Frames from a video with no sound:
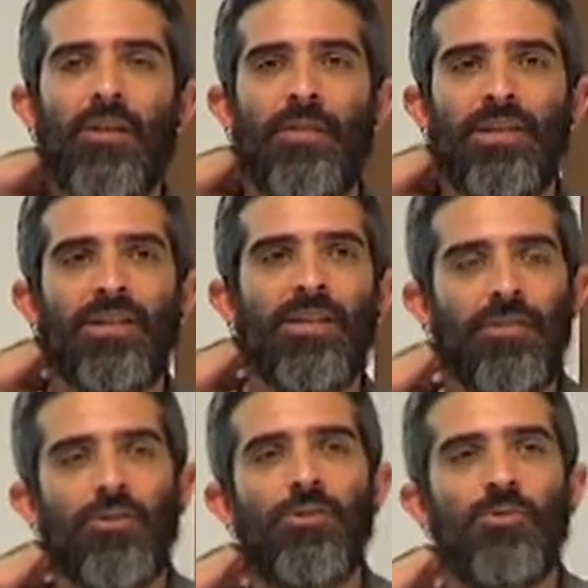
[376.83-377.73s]
That's not
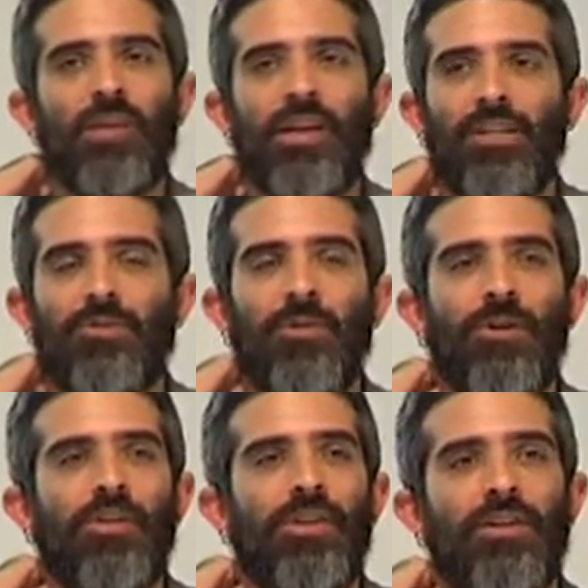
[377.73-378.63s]
the usual case. We
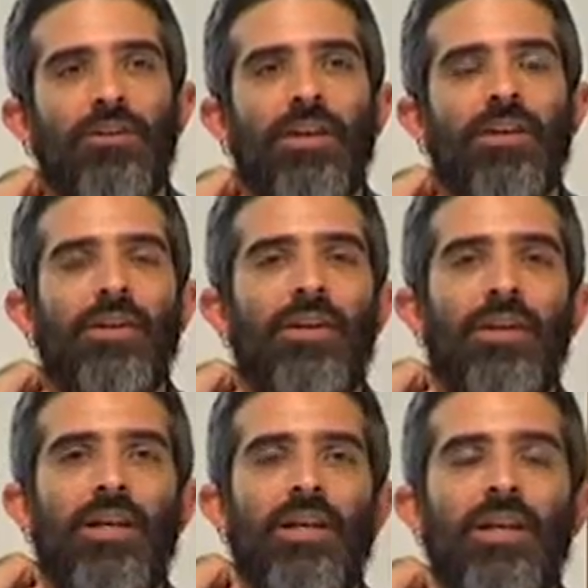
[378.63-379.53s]
work on the internet.
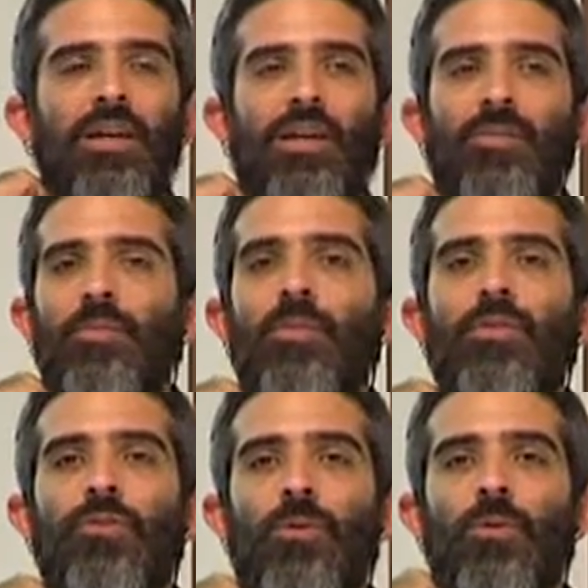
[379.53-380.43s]
Um,
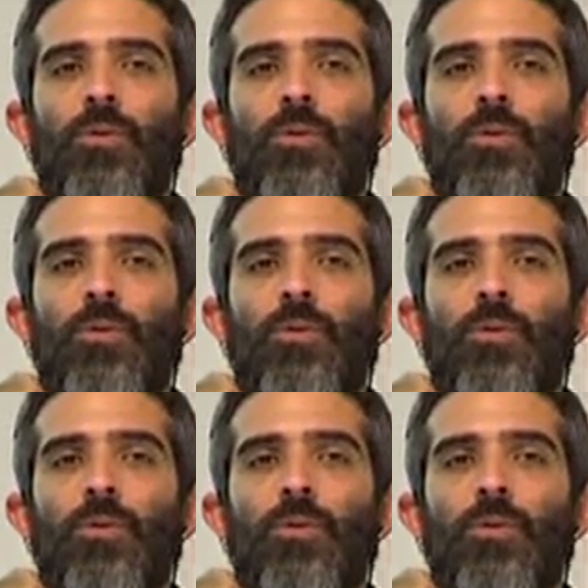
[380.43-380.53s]
so